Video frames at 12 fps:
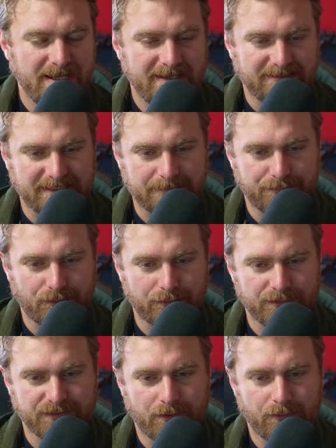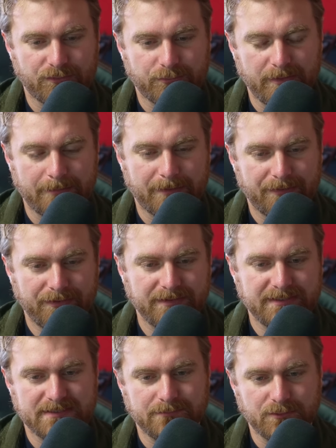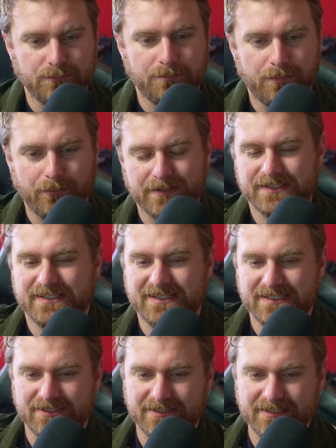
like bloggers on Twitter, but I think there's some good points in this. So